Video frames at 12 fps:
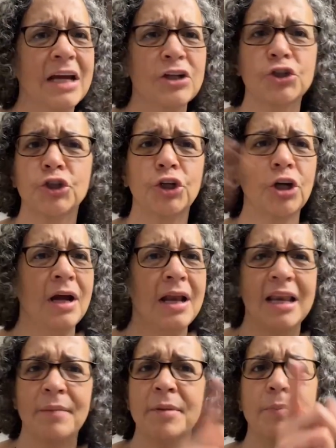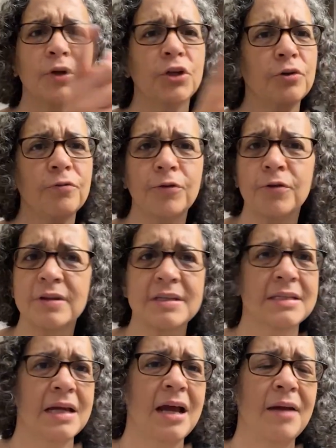Yeah, sure. Let me book you for
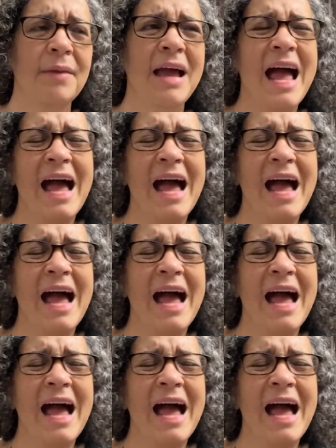this time.